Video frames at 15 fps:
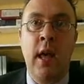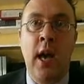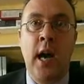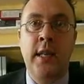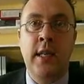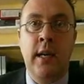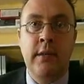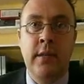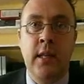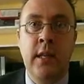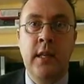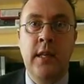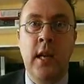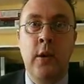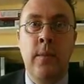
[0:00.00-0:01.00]
And I think,
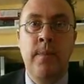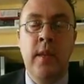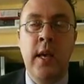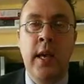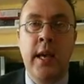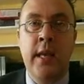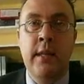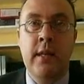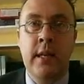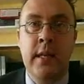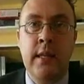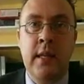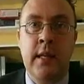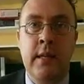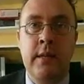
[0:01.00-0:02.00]
in
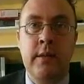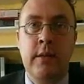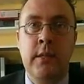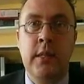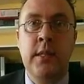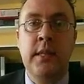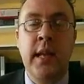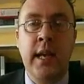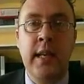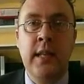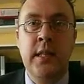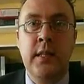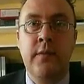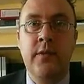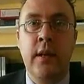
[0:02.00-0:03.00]
the
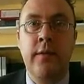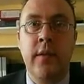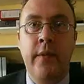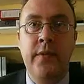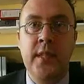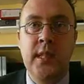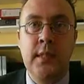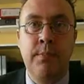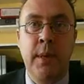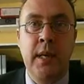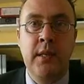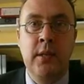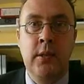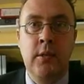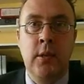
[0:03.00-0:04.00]
days of
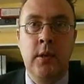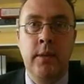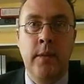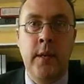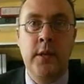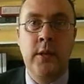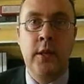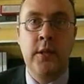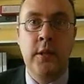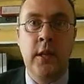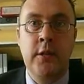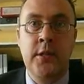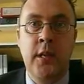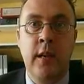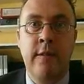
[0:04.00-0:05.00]
spin
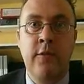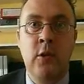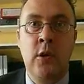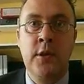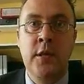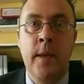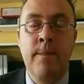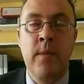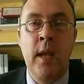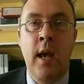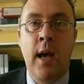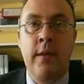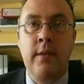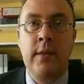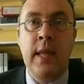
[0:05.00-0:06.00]
and so forth,
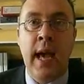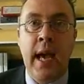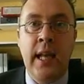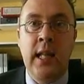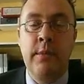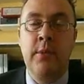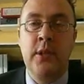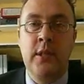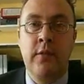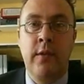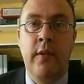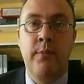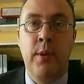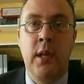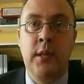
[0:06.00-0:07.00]
that element
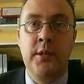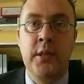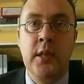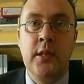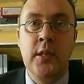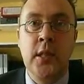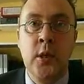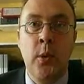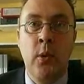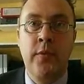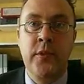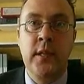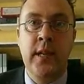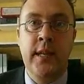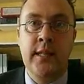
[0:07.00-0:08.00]
of politics too
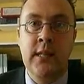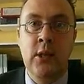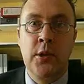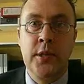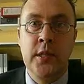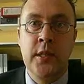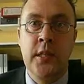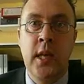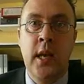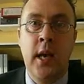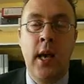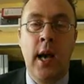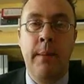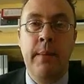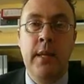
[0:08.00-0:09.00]
often gets lost
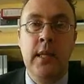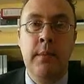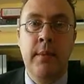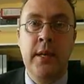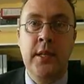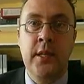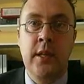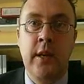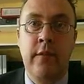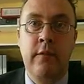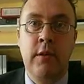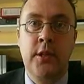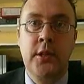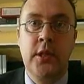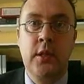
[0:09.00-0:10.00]
in the media
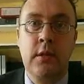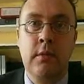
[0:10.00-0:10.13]
coverage.